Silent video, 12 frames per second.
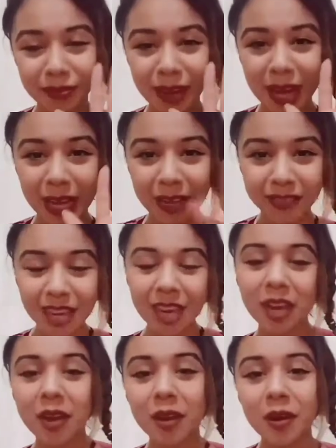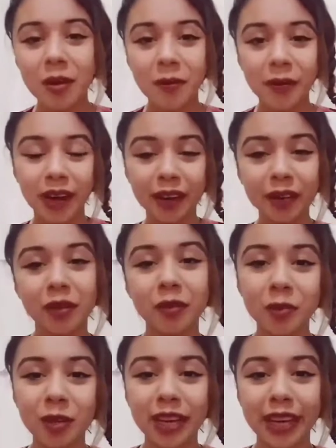5
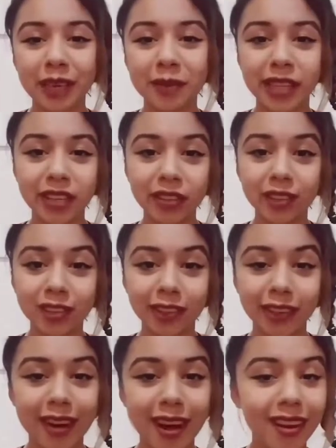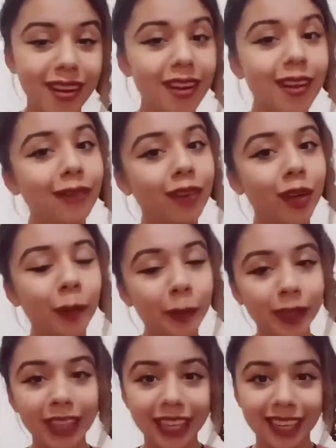paranormal games that you should never
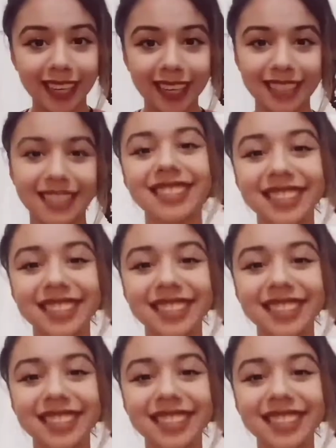play.